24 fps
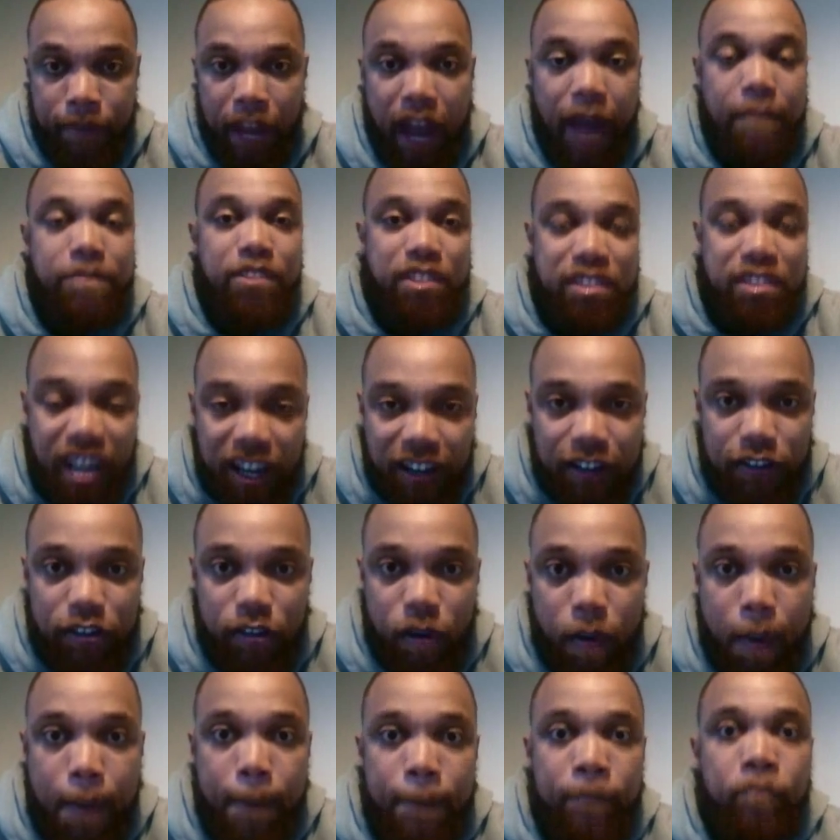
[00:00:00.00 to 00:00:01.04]
I'm sick of
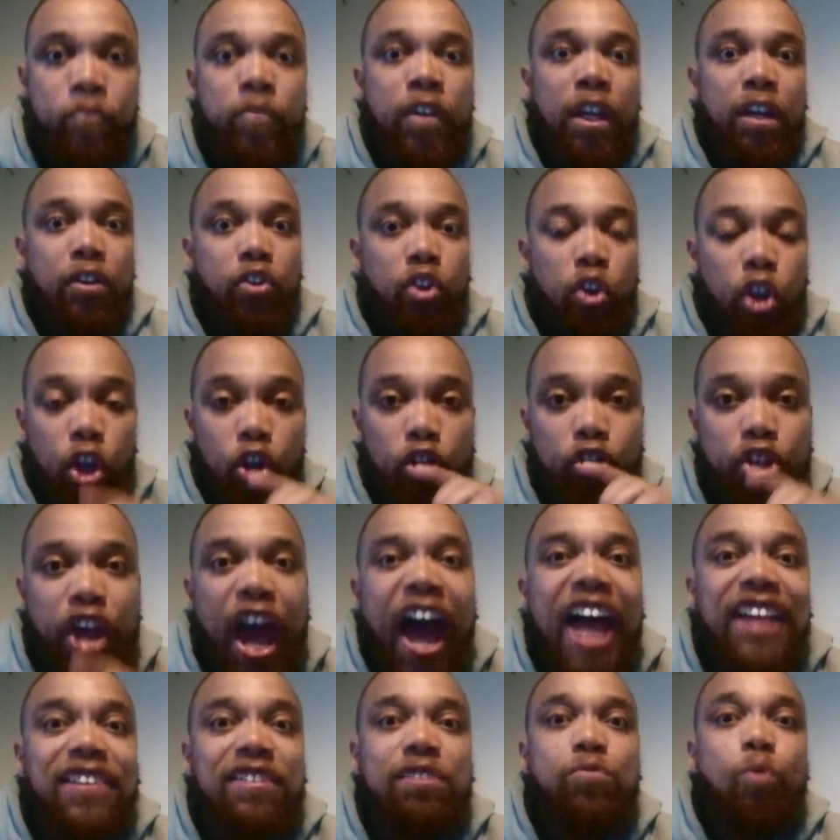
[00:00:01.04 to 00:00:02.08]
you.
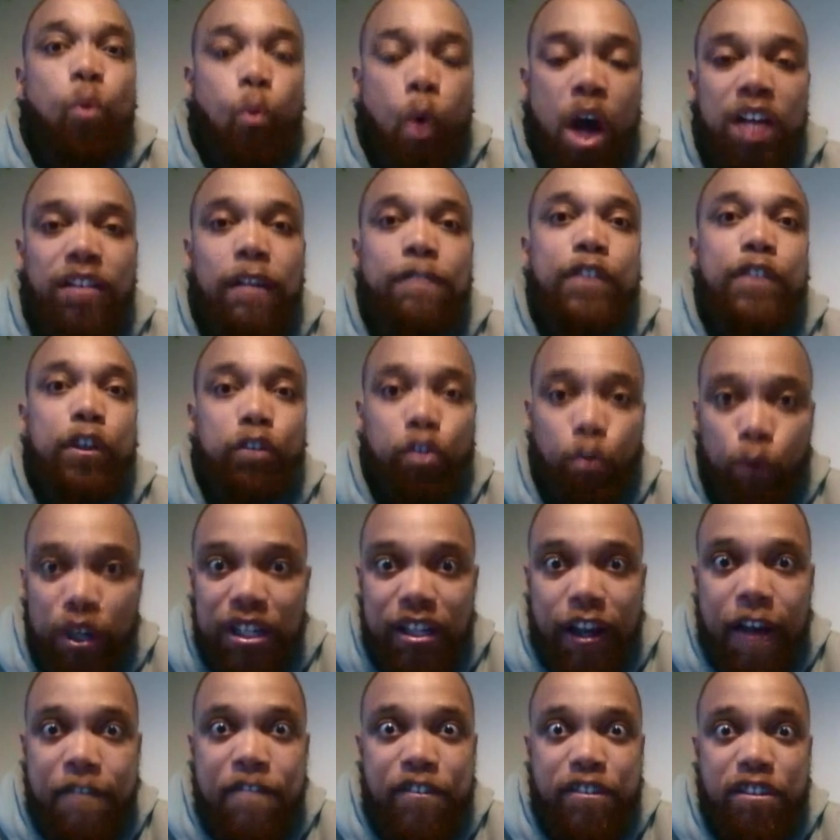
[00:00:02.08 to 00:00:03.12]
That's one of the three
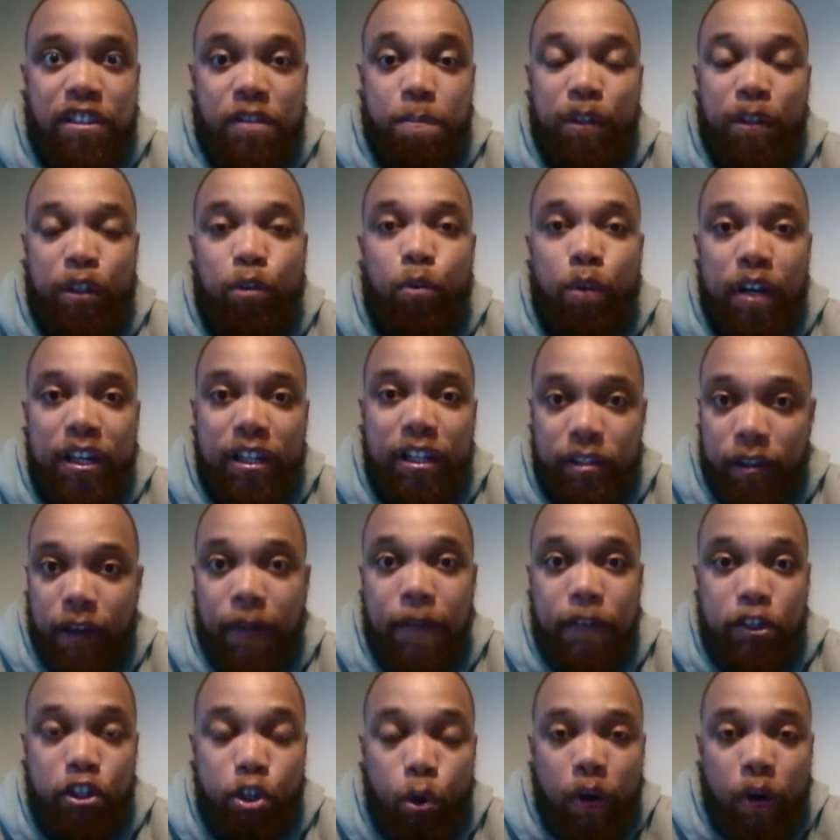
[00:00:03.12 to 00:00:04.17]
differences between
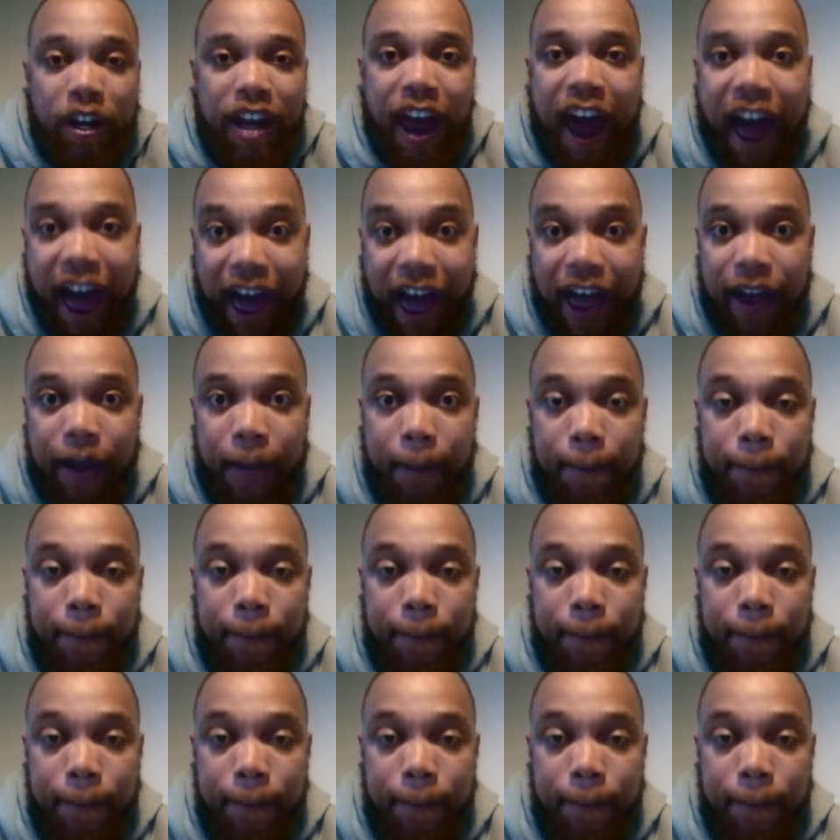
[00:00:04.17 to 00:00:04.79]
you and I.